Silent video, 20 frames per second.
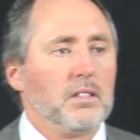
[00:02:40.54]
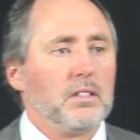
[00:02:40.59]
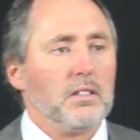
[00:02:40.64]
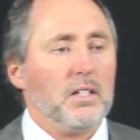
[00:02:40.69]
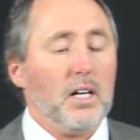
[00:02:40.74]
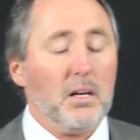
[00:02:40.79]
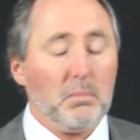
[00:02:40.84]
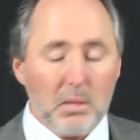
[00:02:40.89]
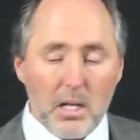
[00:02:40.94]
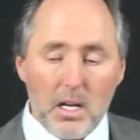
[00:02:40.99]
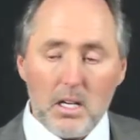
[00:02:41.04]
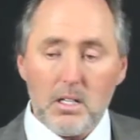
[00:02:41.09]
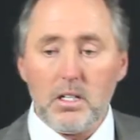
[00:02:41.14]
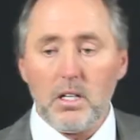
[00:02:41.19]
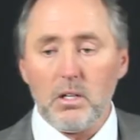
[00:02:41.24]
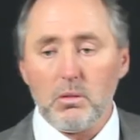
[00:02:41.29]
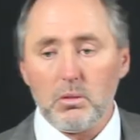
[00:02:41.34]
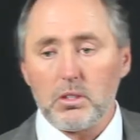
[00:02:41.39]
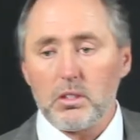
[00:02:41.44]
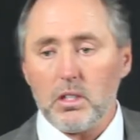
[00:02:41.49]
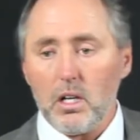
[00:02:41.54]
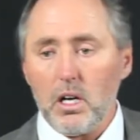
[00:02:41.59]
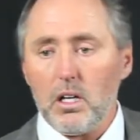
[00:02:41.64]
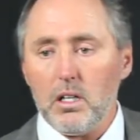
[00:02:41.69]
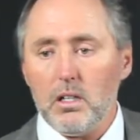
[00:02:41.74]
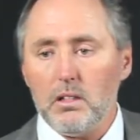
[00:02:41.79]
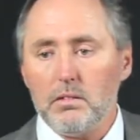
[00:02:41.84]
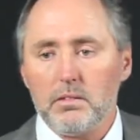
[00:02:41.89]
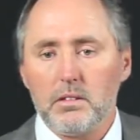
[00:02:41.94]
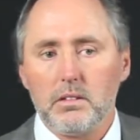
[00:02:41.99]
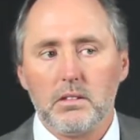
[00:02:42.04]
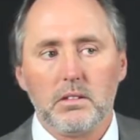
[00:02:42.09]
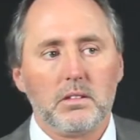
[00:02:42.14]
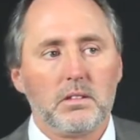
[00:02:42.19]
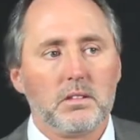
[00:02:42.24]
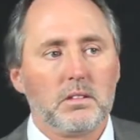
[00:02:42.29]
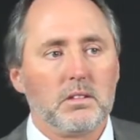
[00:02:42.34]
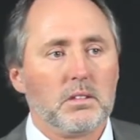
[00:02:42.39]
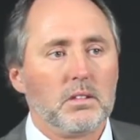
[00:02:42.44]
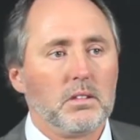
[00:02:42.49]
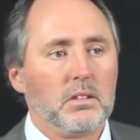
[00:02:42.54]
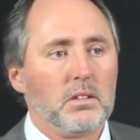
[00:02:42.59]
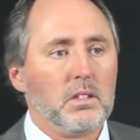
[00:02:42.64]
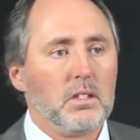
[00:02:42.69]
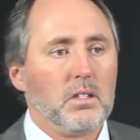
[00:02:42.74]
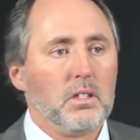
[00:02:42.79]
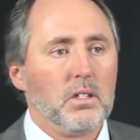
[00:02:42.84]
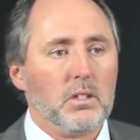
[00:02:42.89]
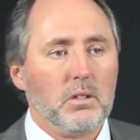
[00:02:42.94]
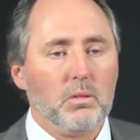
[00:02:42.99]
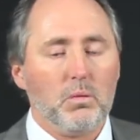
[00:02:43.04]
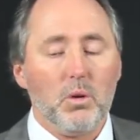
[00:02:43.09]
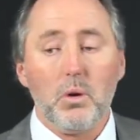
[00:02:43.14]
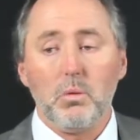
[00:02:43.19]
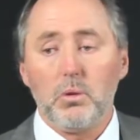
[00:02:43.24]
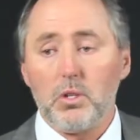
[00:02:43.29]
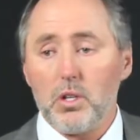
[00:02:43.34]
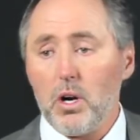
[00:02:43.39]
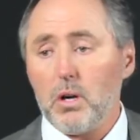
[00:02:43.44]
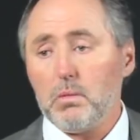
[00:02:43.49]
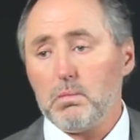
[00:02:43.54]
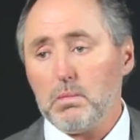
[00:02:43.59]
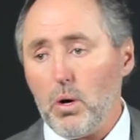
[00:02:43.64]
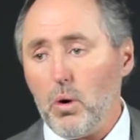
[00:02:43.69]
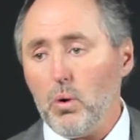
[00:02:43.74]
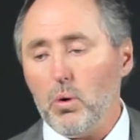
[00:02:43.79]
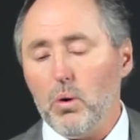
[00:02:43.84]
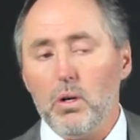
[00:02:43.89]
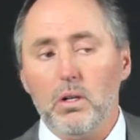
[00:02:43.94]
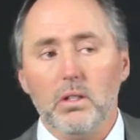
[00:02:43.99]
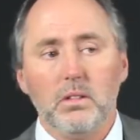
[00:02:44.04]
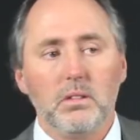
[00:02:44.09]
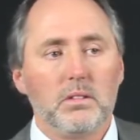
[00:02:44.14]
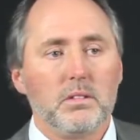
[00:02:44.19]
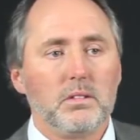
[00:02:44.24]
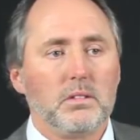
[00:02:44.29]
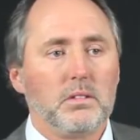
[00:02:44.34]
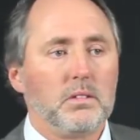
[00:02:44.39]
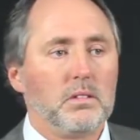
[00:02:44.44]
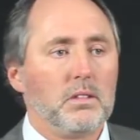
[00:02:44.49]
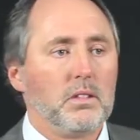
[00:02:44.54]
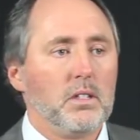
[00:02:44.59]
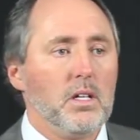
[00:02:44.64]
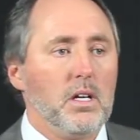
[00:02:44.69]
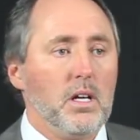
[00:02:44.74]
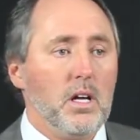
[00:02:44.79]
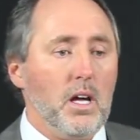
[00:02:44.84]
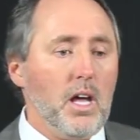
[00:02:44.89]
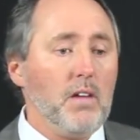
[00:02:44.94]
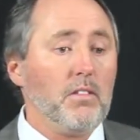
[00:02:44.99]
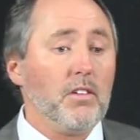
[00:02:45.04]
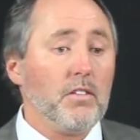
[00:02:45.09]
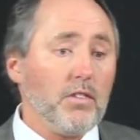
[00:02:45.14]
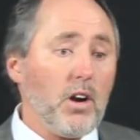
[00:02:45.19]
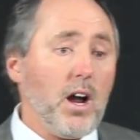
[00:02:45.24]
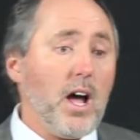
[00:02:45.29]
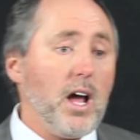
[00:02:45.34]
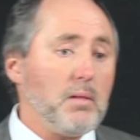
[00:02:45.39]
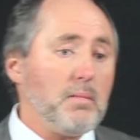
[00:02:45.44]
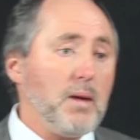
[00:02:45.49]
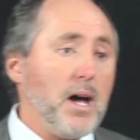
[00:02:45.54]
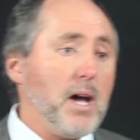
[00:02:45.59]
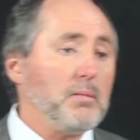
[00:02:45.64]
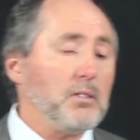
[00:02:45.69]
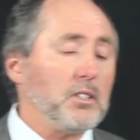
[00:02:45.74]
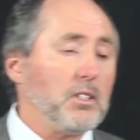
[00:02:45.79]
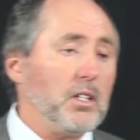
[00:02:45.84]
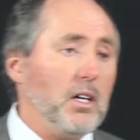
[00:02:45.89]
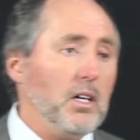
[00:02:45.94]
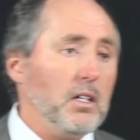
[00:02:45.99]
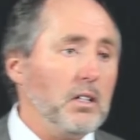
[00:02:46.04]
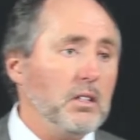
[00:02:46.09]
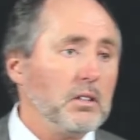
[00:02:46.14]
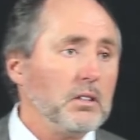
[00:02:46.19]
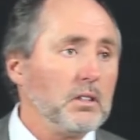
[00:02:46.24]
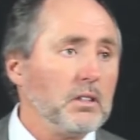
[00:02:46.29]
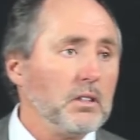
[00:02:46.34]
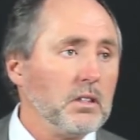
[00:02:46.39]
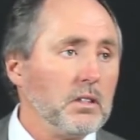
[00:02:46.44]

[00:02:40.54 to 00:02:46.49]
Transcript: I'm telling you, it was tough. We were dirt poor, even for Alabama standards.